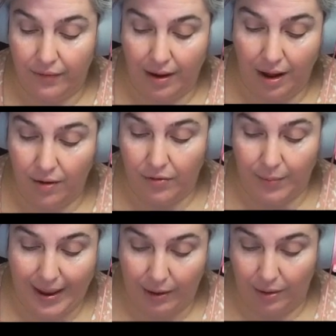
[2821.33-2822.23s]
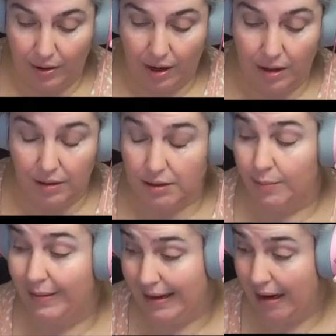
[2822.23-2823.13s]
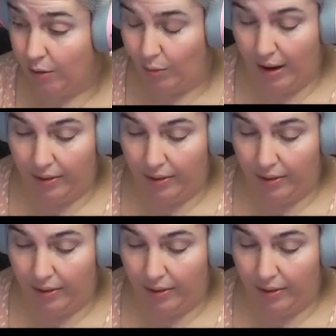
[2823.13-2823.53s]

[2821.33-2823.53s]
of the background color to begin with.